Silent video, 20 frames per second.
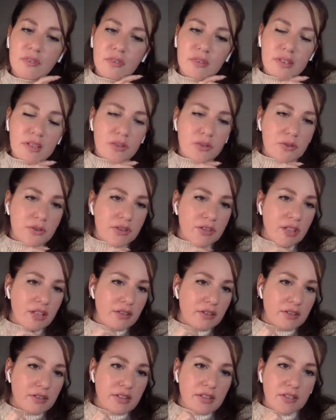Did you
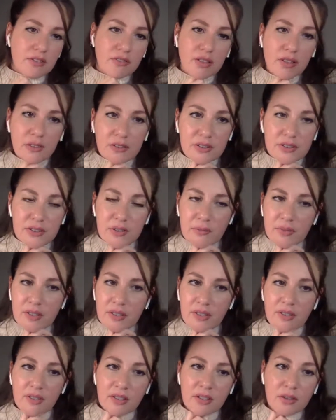send a CV or something?